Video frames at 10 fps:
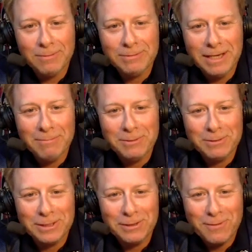Sometimes it
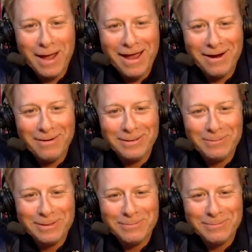was Laryea.